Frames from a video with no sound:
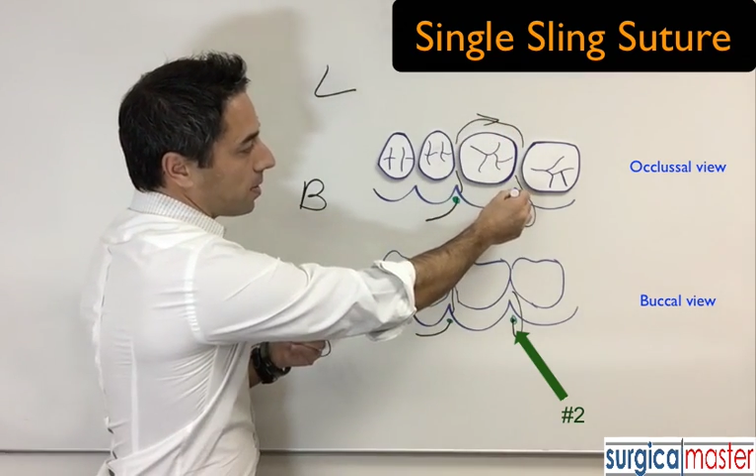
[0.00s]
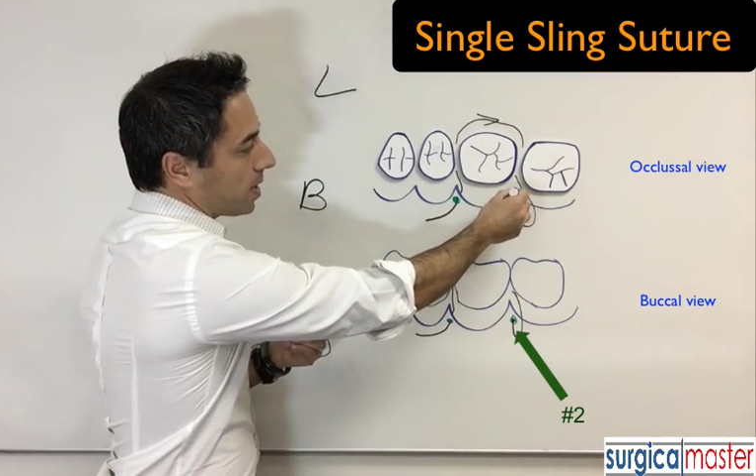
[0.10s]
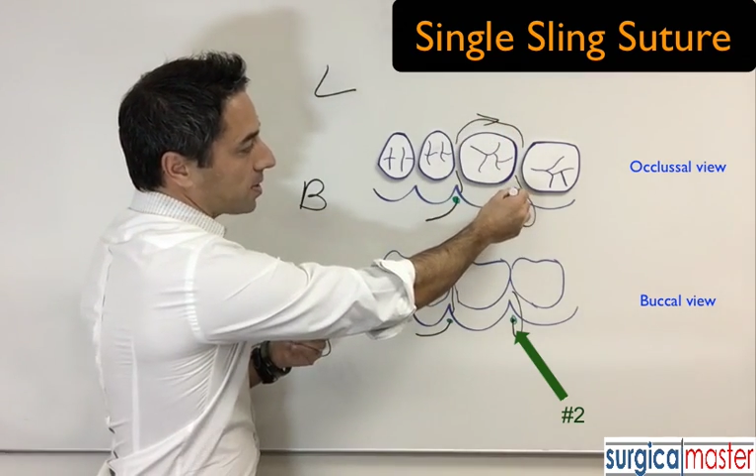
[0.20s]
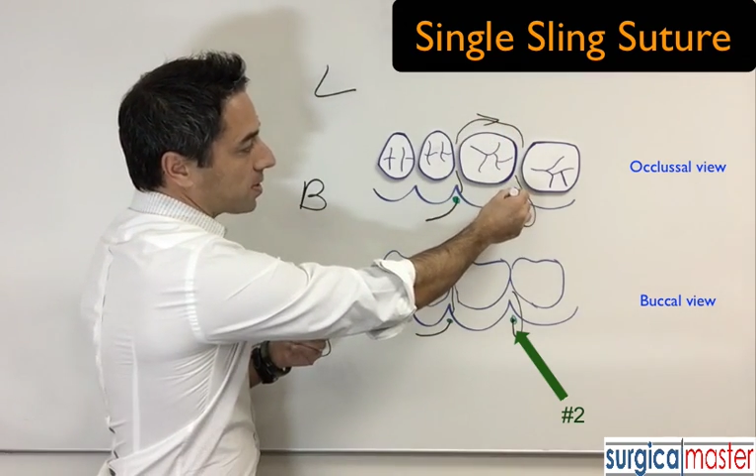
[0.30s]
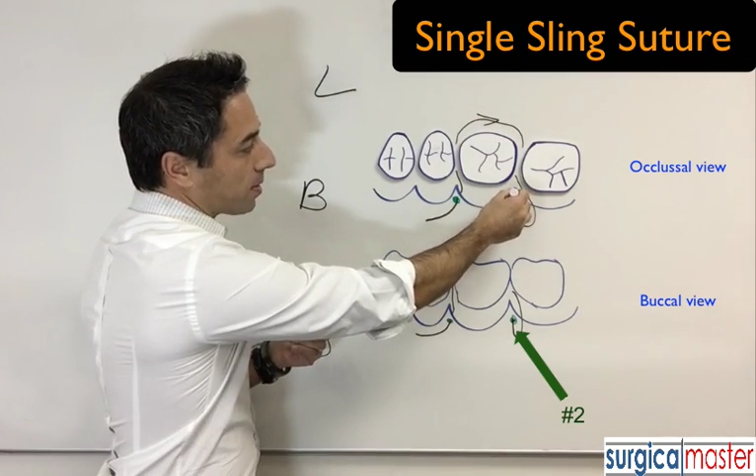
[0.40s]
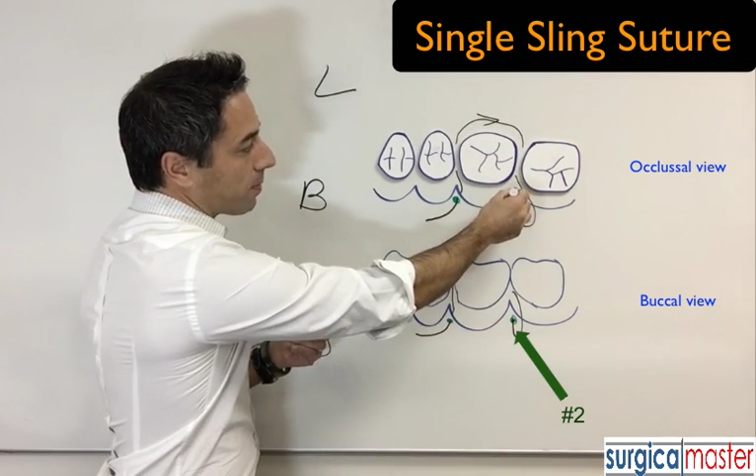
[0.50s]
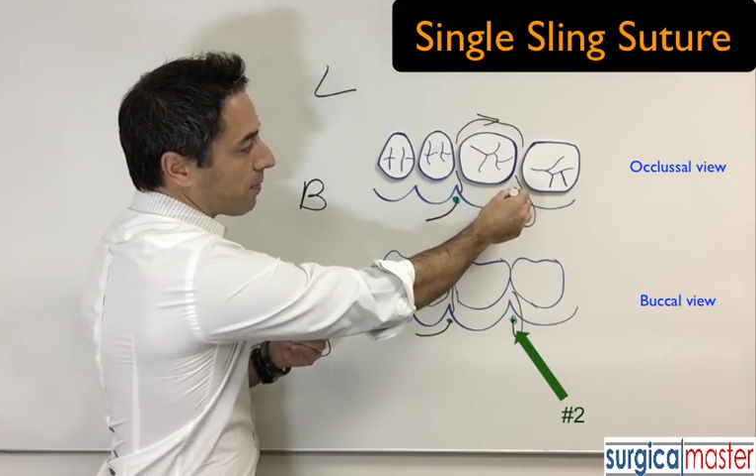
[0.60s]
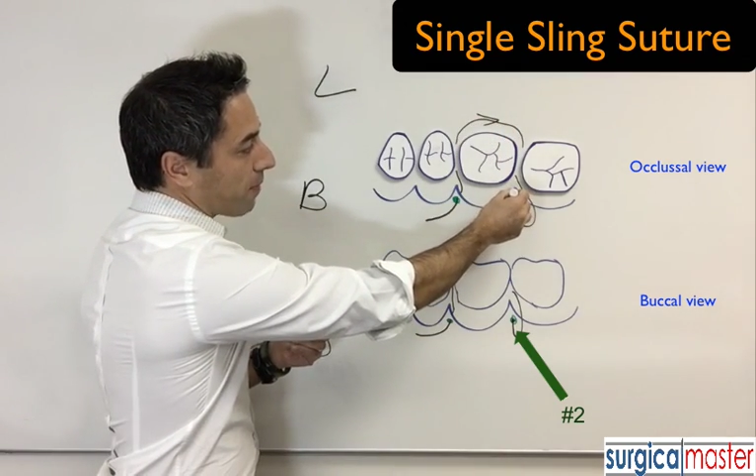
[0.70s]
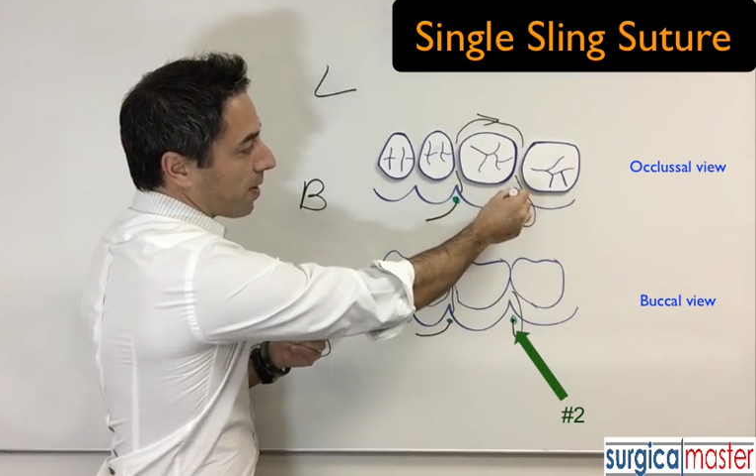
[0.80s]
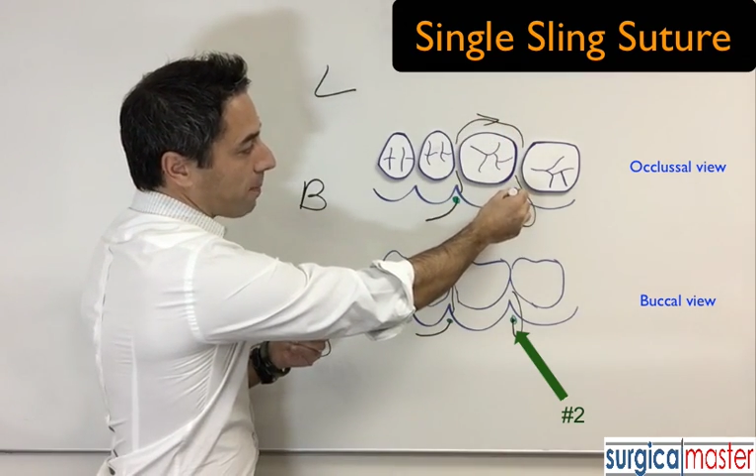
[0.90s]
distal
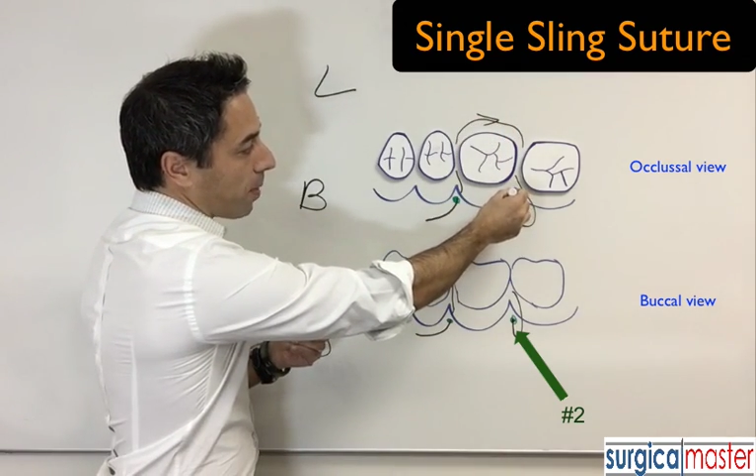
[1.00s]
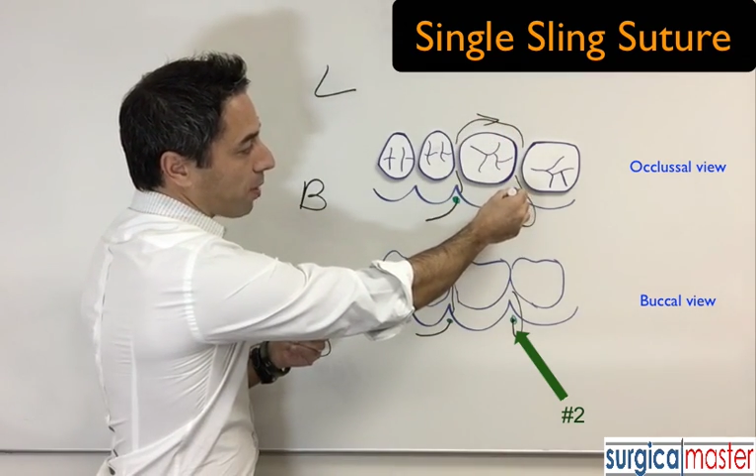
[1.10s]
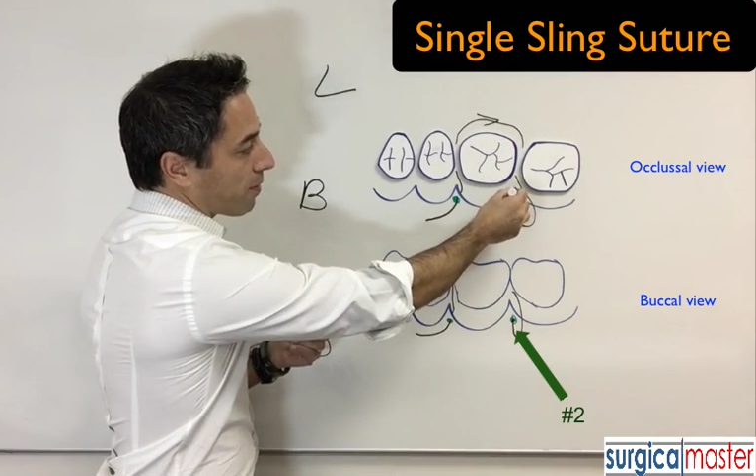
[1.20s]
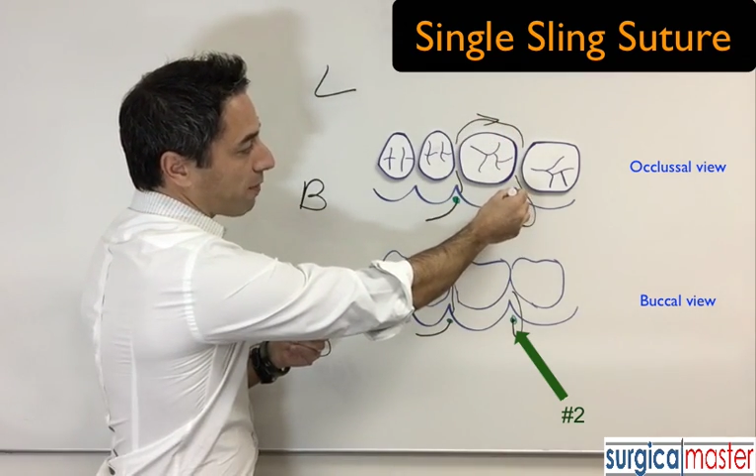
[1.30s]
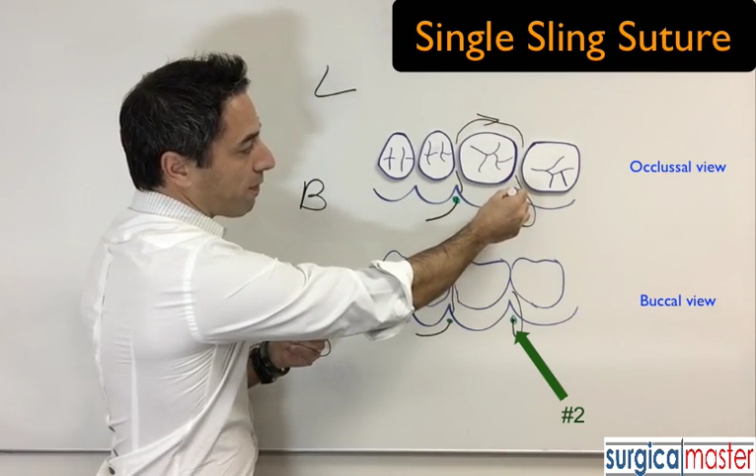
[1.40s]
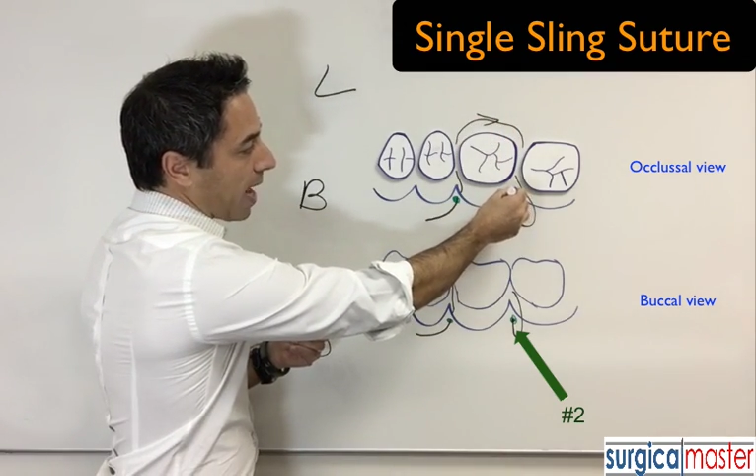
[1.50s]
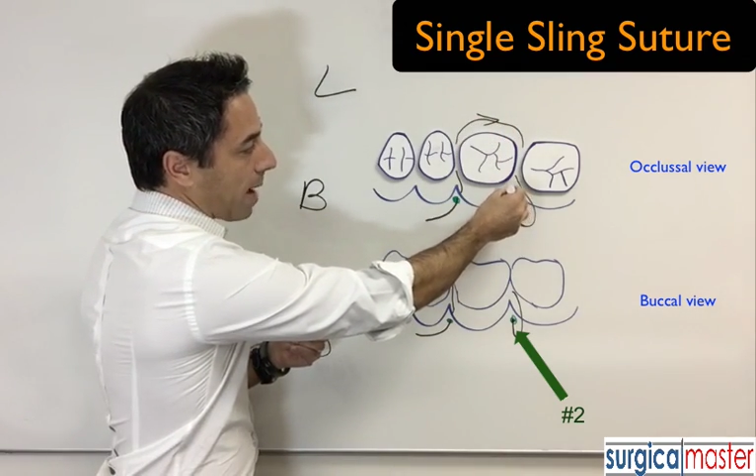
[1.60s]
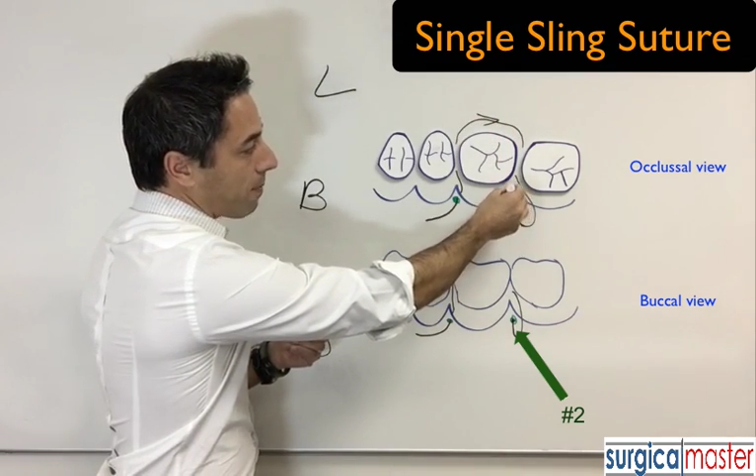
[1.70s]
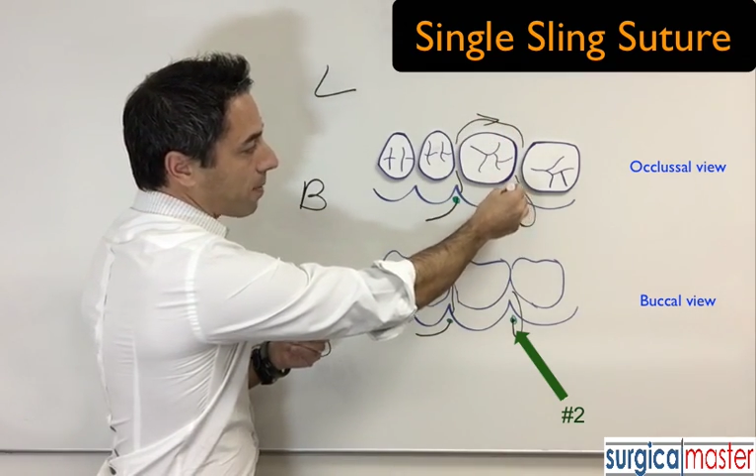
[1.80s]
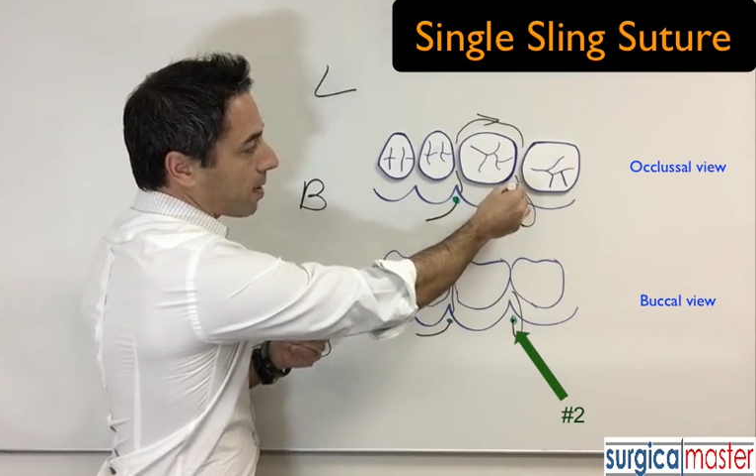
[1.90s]
part of the
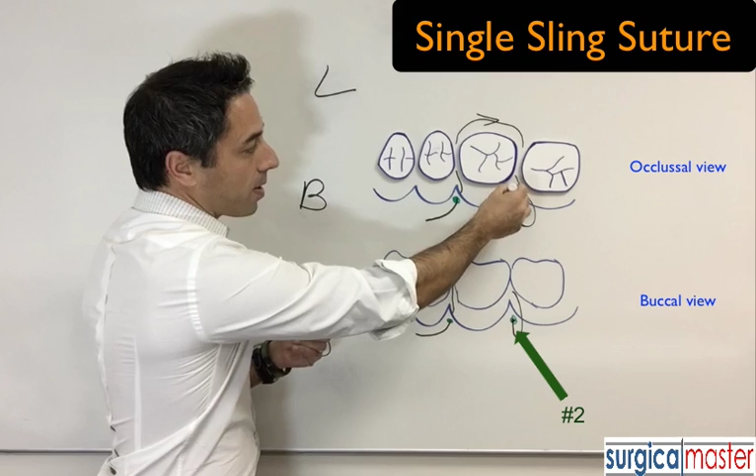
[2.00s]
flap,